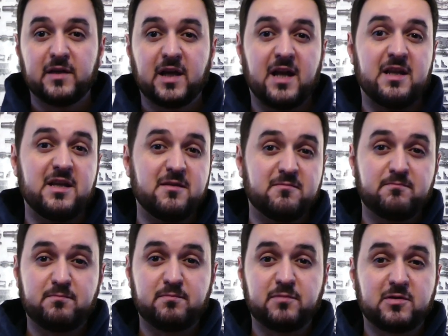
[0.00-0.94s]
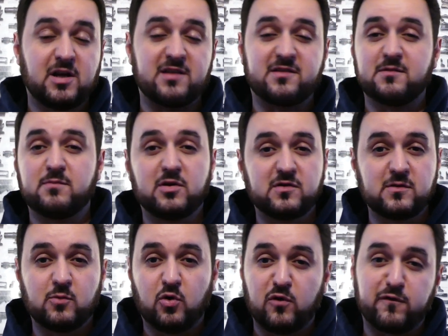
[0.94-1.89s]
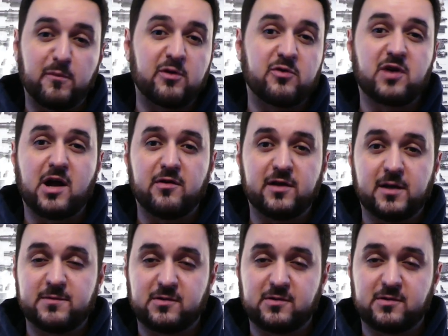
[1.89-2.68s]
And he custom builds them all from the ground up.